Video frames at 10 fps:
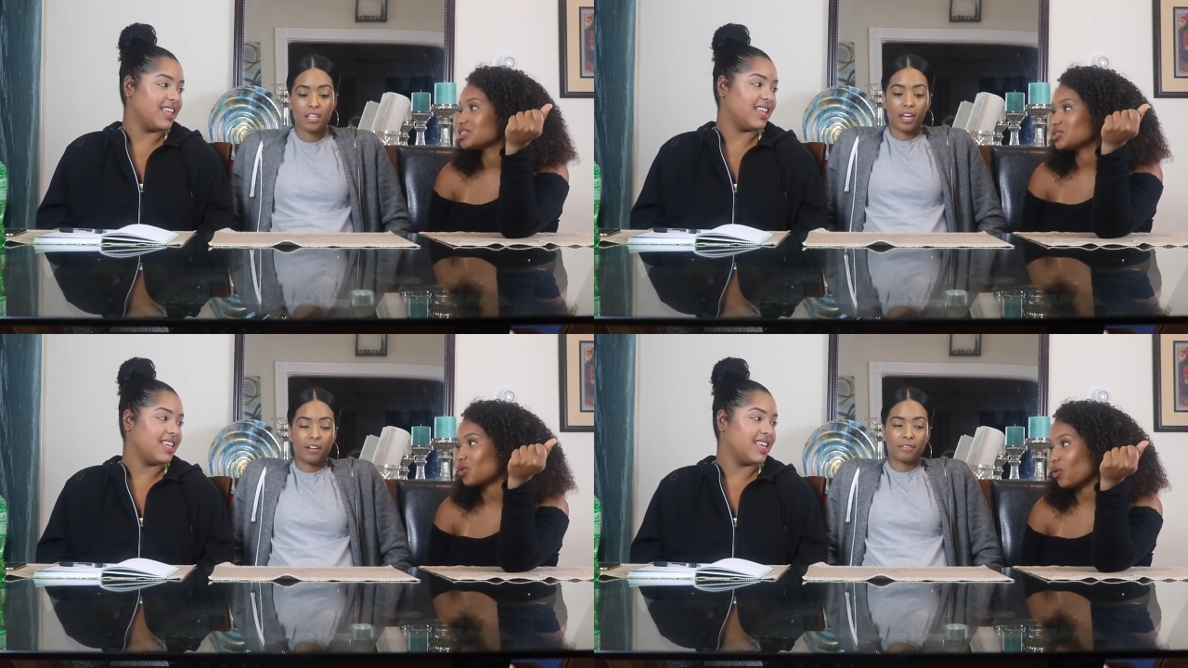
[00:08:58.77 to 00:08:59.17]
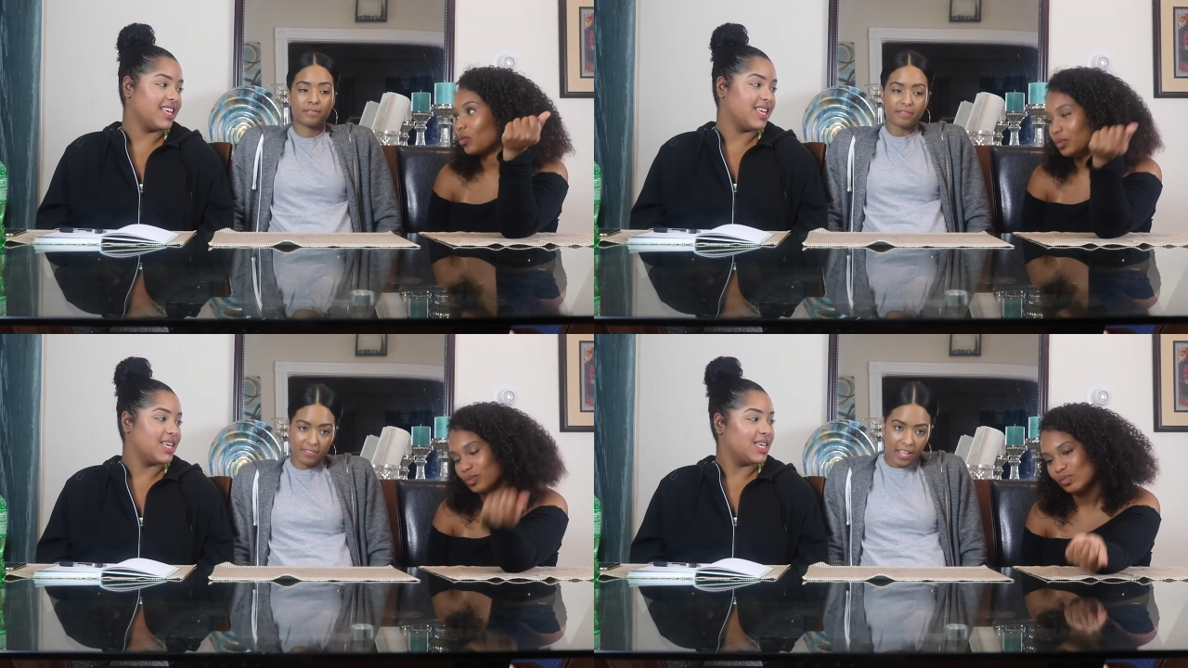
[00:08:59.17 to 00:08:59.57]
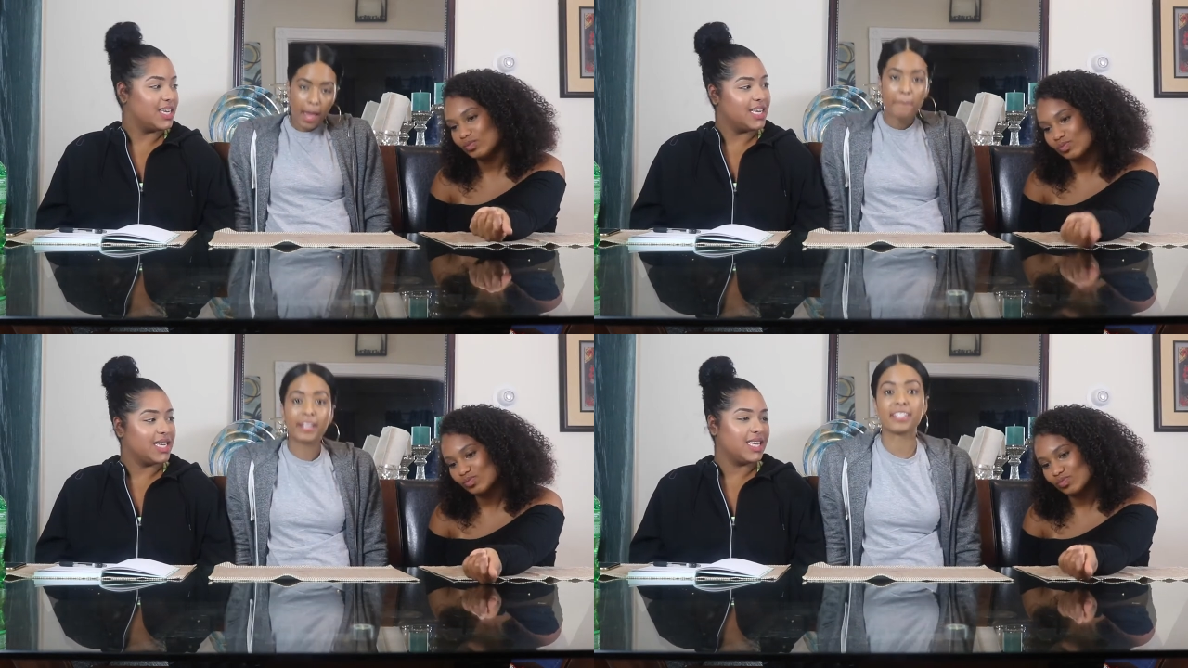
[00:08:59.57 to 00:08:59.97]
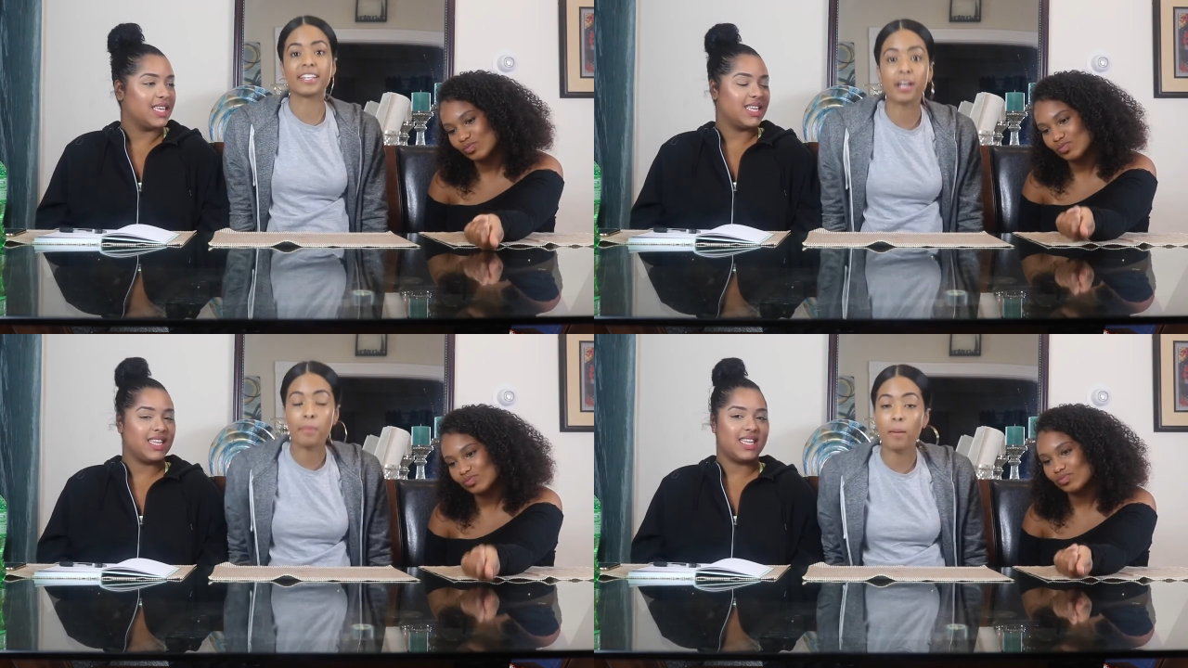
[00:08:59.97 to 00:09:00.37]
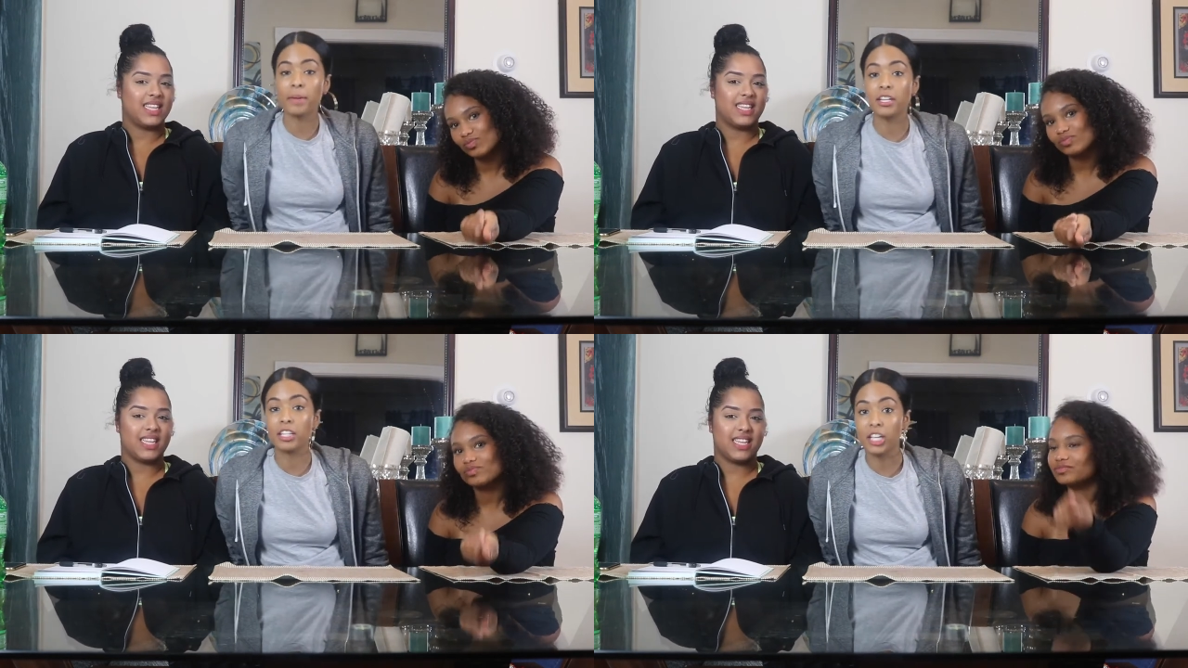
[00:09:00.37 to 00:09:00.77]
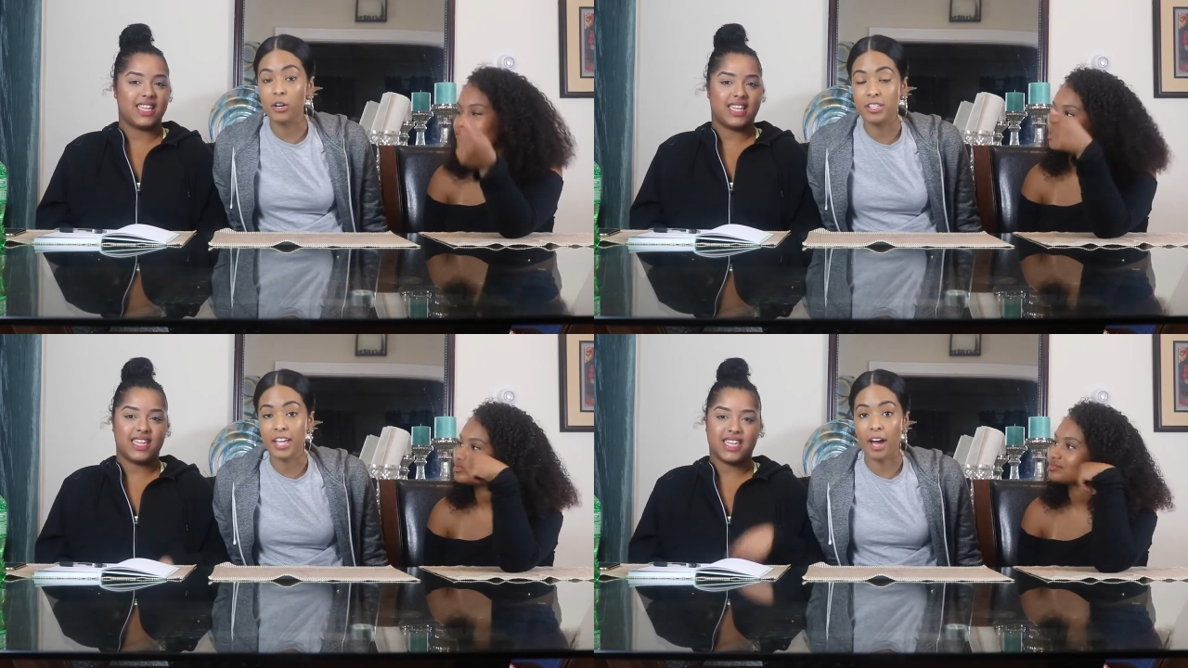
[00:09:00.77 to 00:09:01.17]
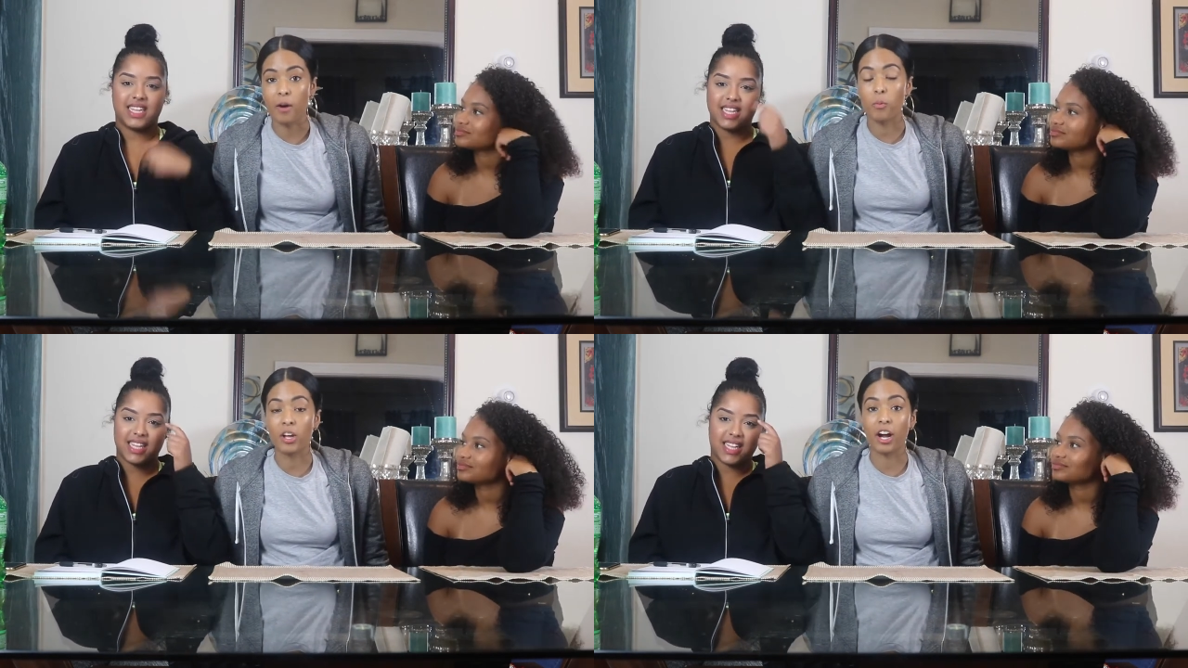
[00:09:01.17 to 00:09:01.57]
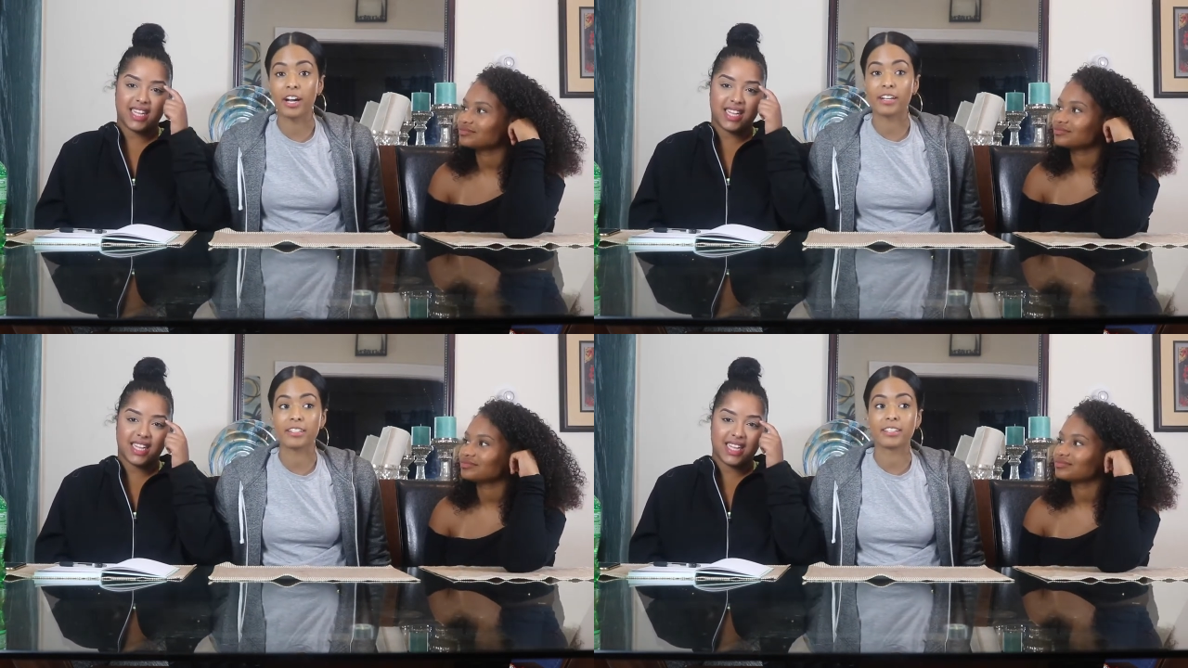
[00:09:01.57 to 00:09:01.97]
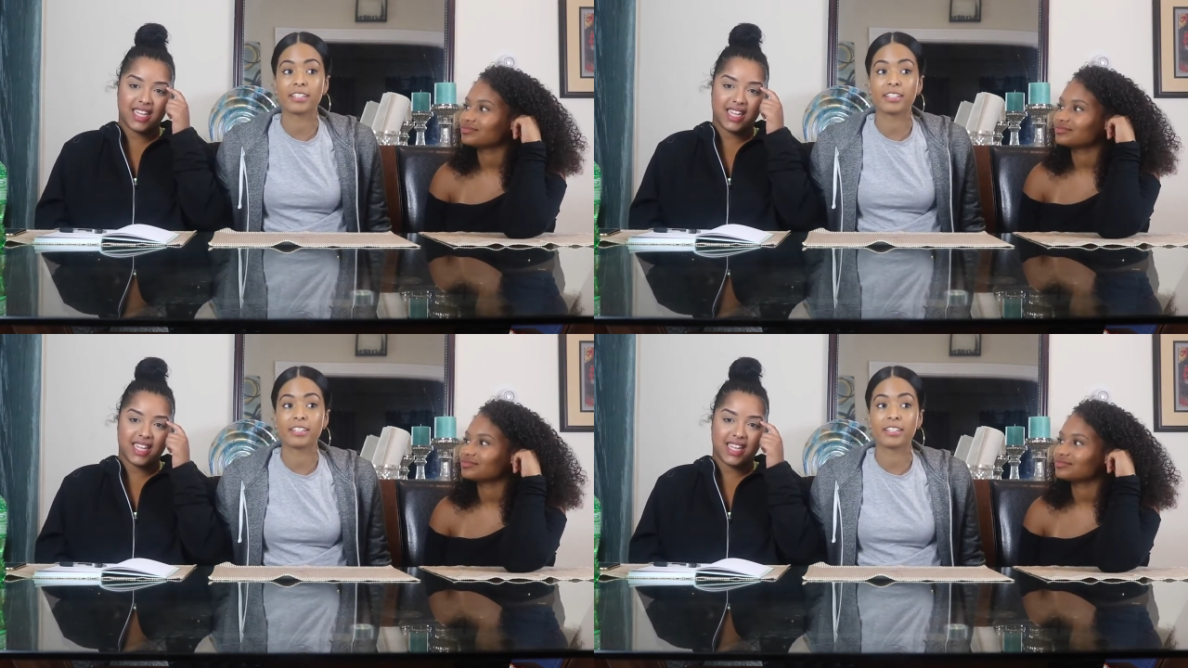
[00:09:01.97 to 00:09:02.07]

Speaker 1: Yeah. But the thing about me and Leo is that we are